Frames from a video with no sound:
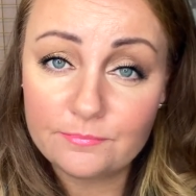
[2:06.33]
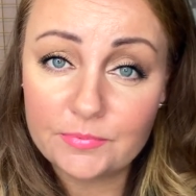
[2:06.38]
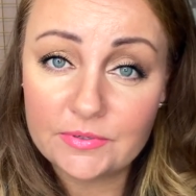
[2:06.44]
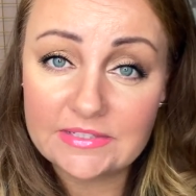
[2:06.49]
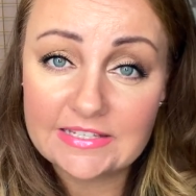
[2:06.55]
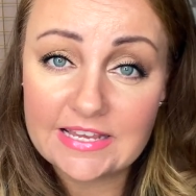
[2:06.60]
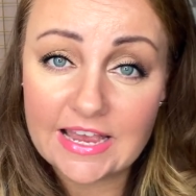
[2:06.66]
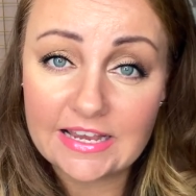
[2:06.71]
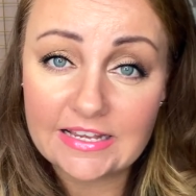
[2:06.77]

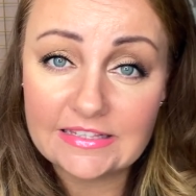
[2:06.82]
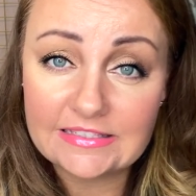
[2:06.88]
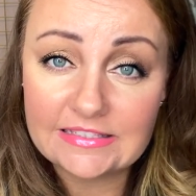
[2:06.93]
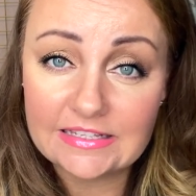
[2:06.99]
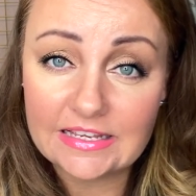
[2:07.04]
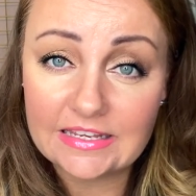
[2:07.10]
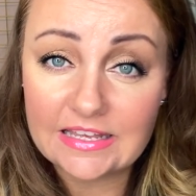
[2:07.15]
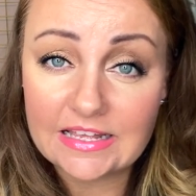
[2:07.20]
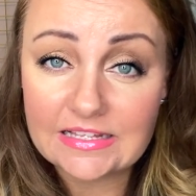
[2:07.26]
protect
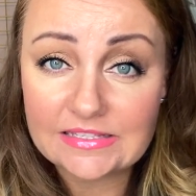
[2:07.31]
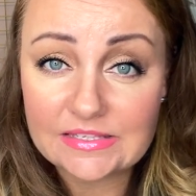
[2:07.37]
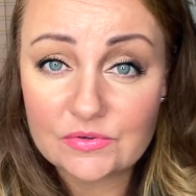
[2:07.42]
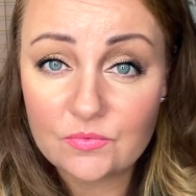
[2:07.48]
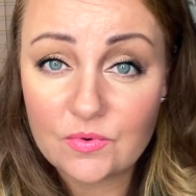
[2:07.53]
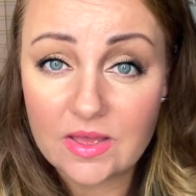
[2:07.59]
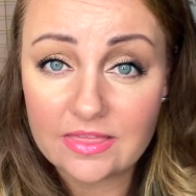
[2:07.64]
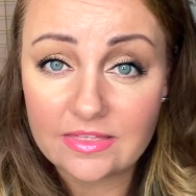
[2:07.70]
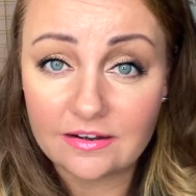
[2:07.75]
against the
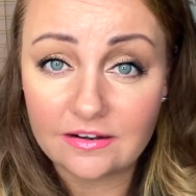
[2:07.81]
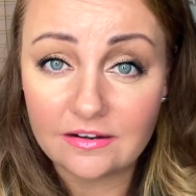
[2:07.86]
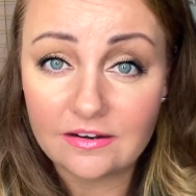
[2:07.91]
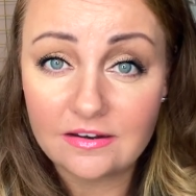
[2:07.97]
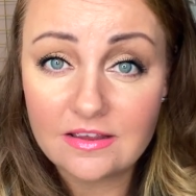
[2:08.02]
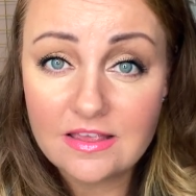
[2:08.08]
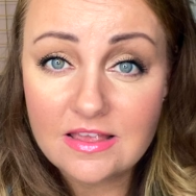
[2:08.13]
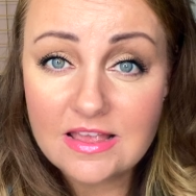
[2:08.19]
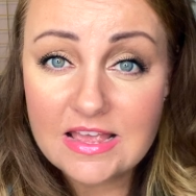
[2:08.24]

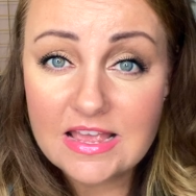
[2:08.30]
weather